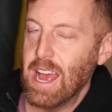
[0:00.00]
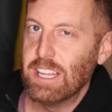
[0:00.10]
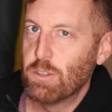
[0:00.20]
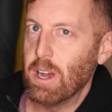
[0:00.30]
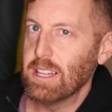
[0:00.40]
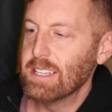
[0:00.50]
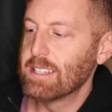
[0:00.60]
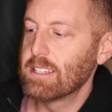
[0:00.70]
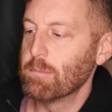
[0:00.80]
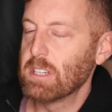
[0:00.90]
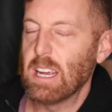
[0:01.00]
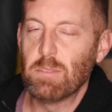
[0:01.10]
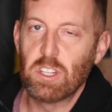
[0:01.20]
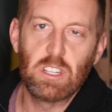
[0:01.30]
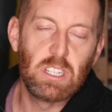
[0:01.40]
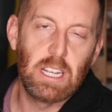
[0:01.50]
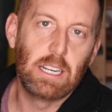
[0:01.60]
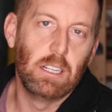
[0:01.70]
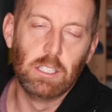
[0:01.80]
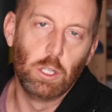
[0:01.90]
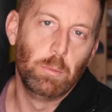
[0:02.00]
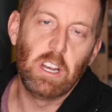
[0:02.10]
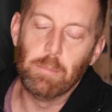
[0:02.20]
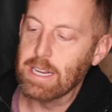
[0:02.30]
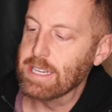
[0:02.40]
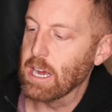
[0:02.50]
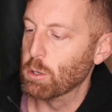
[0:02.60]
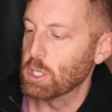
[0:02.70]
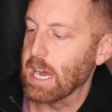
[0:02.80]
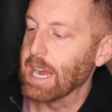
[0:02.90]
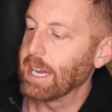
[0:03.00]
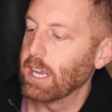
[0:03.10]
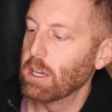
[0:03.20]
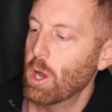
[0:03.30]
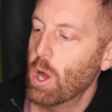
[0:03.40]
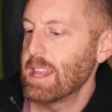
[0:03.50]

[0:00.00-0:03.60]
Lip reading: as well as sometimes just like a little bit of my down jacket.